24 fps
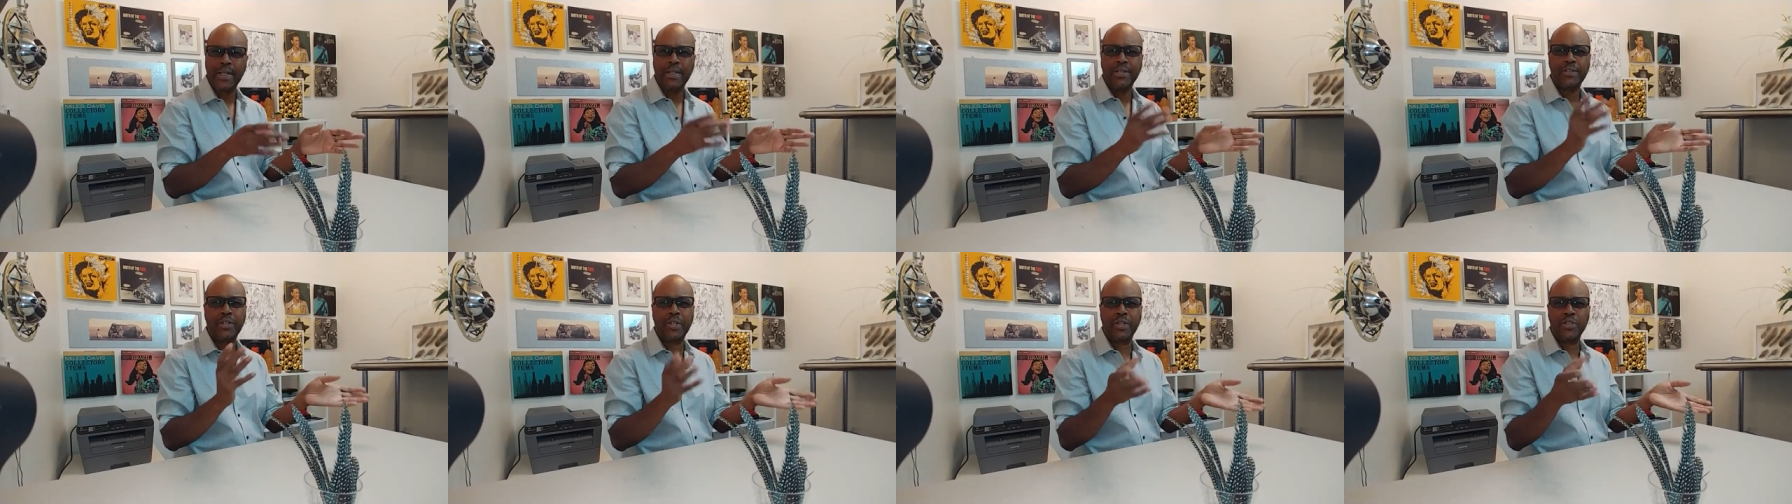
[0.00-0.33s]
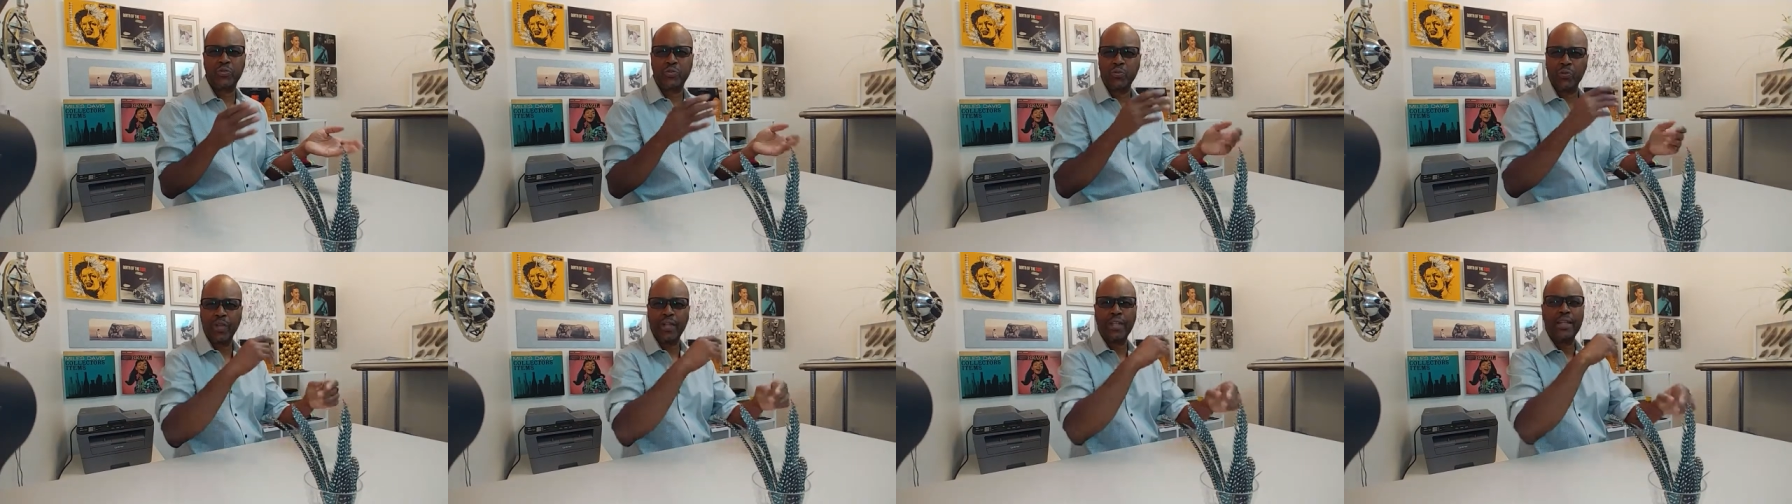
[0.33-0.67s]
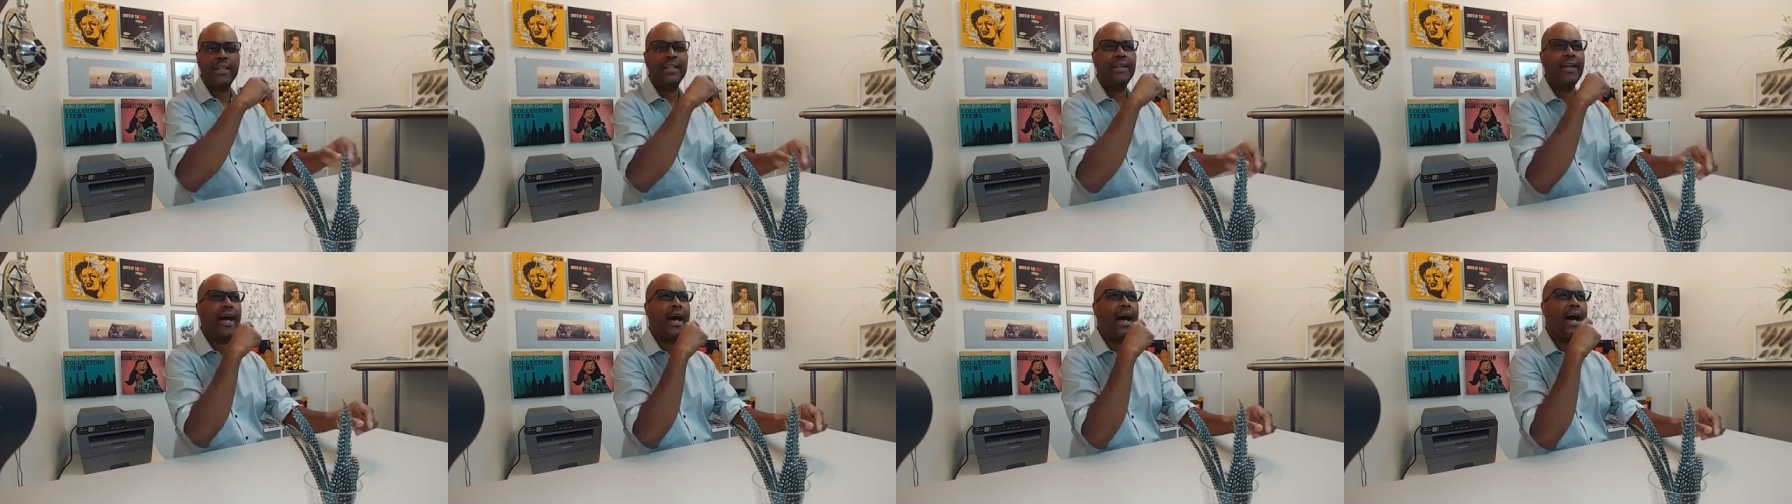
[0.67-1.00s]
So it's
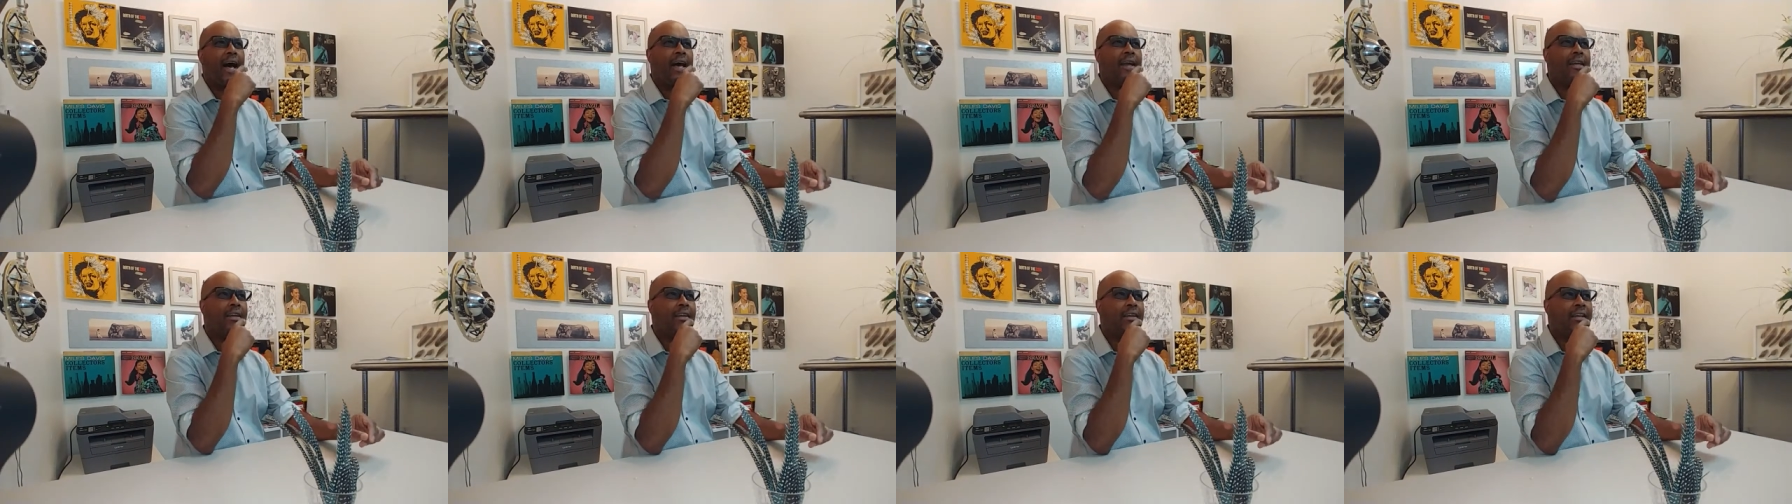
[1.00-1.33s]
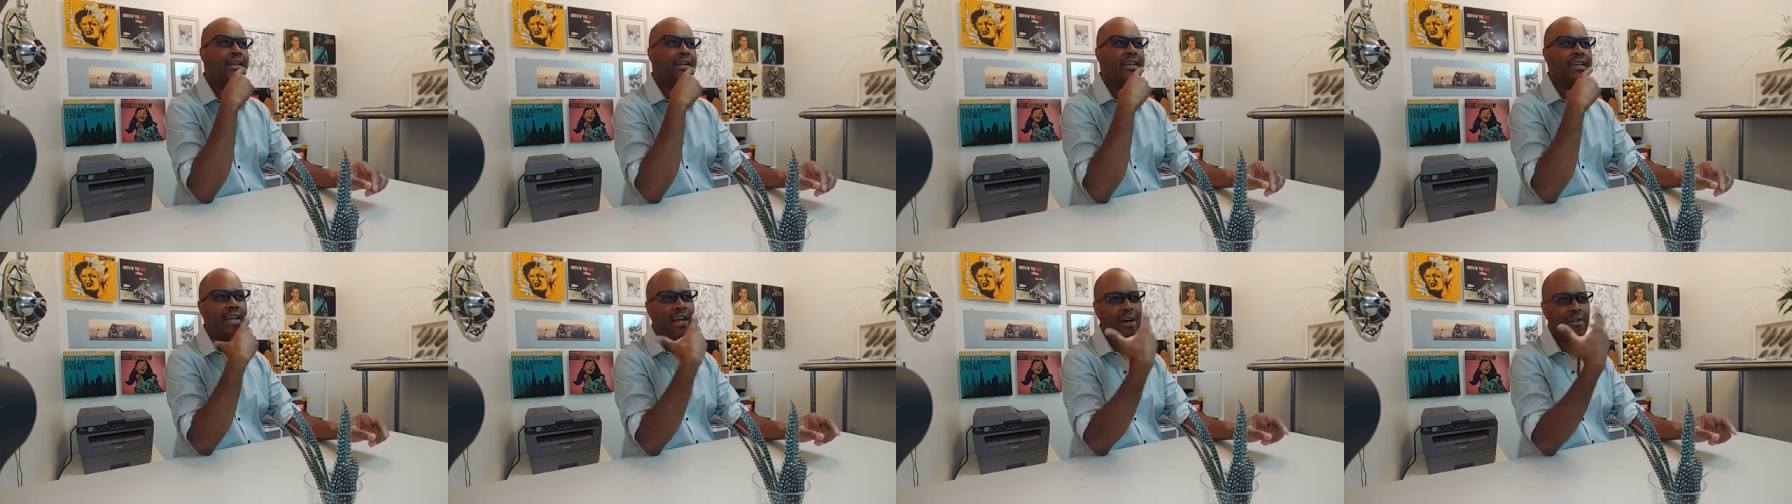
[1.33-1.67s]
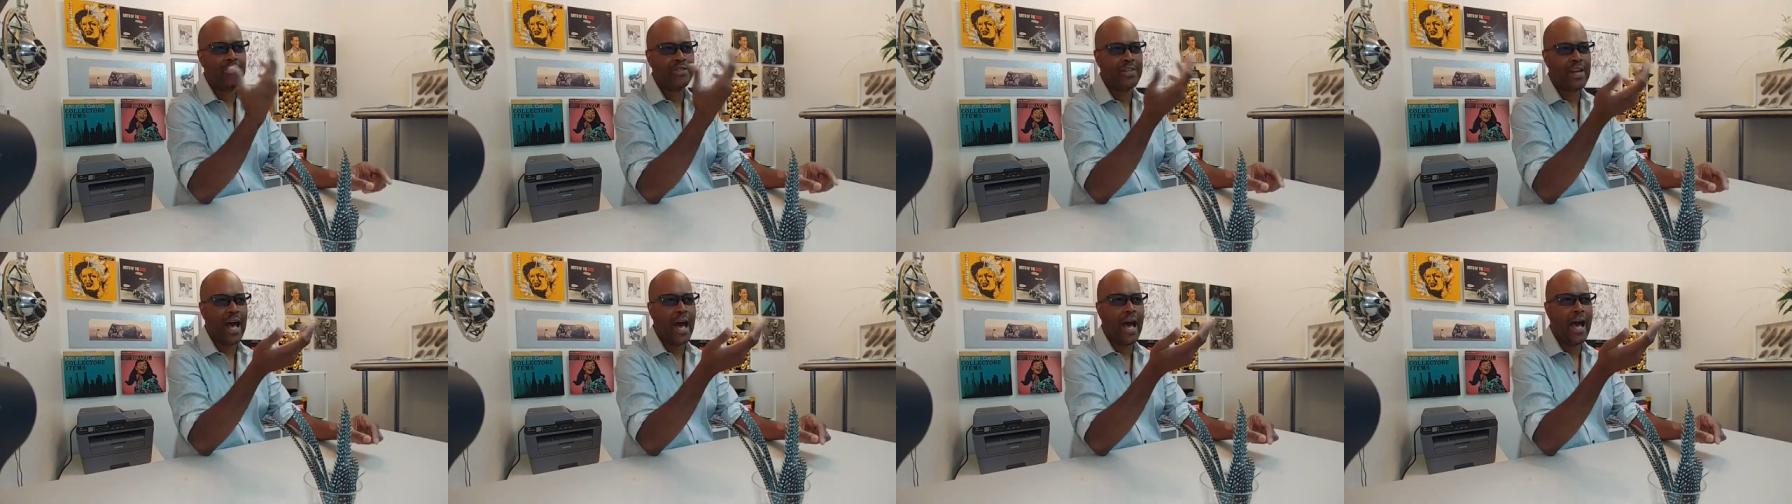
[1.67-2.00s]
really not
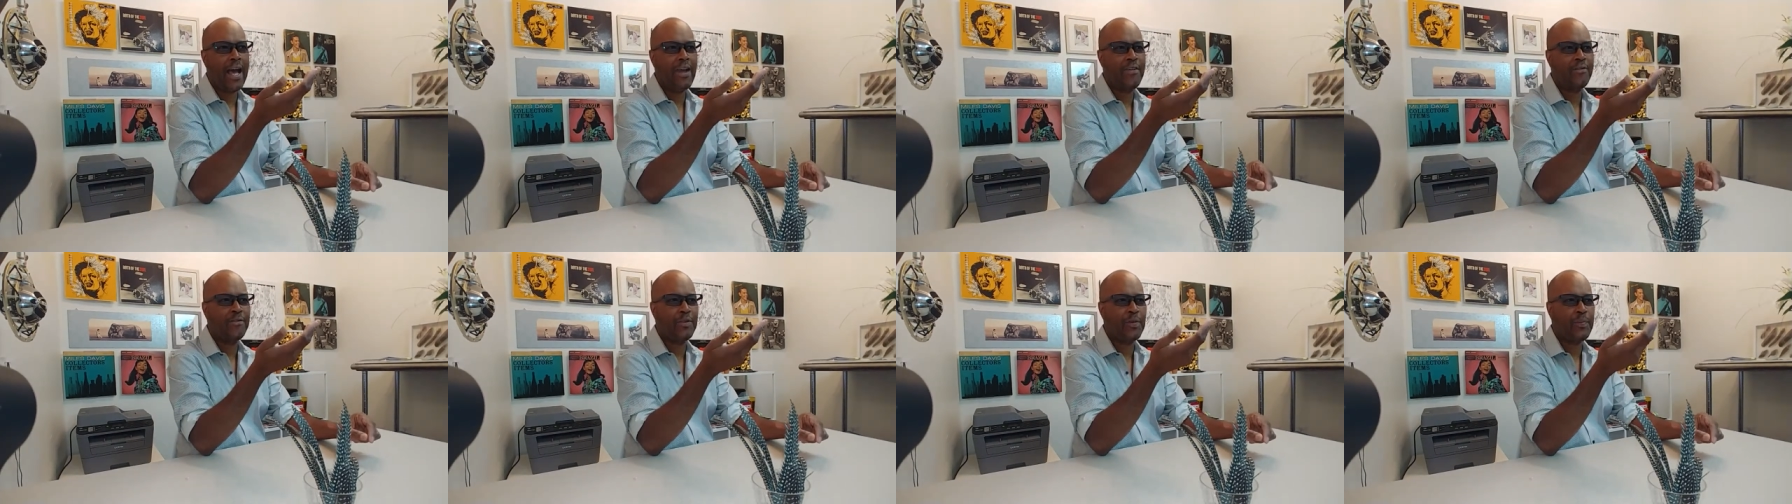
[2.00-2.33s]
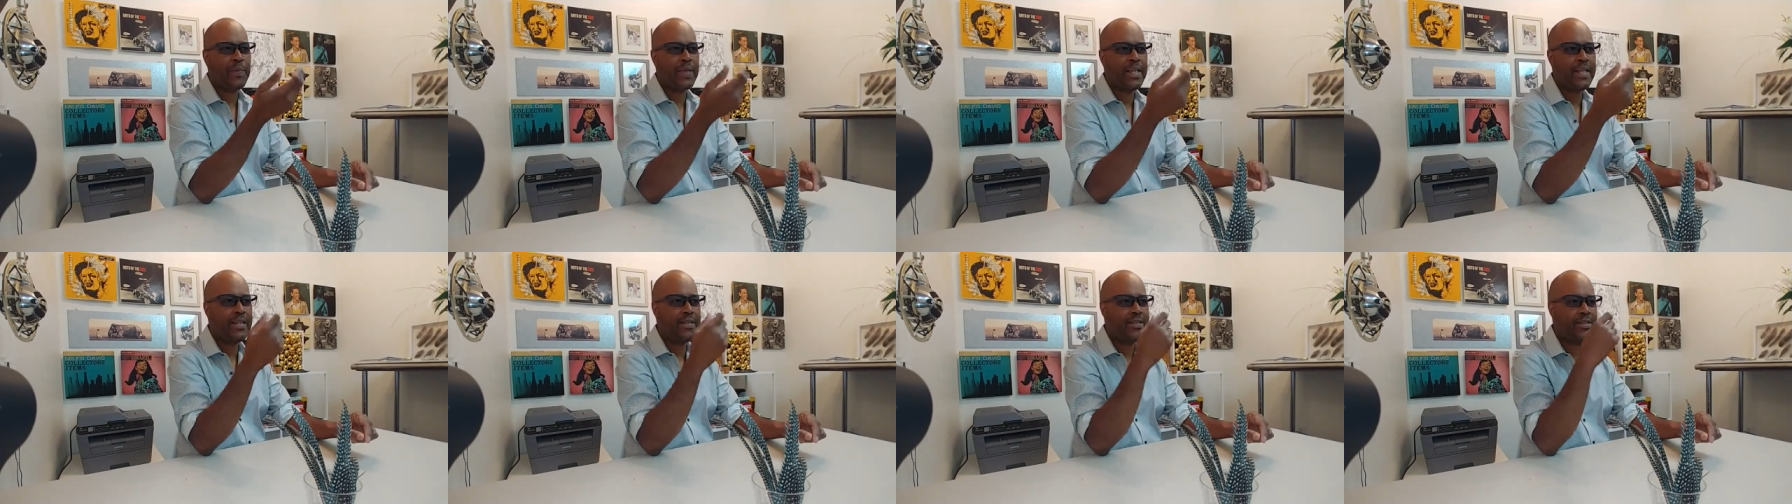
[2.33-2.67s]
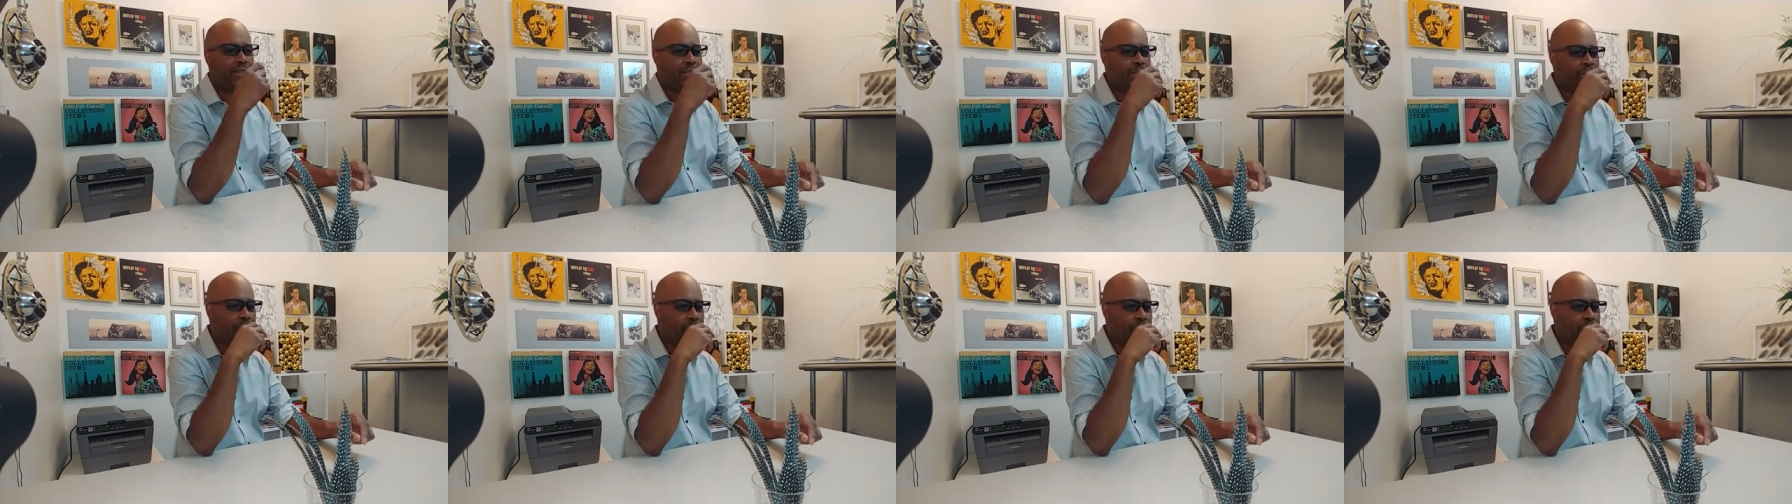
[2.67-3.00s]
enough time for me
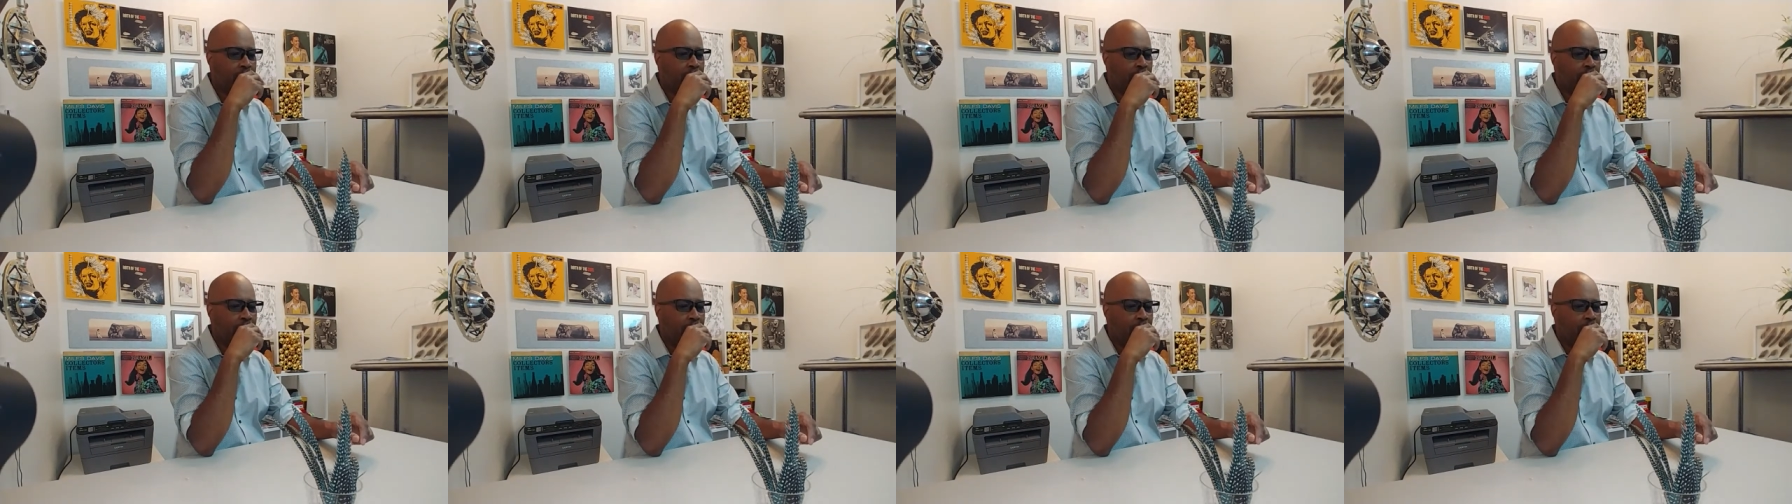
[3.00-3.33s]
to,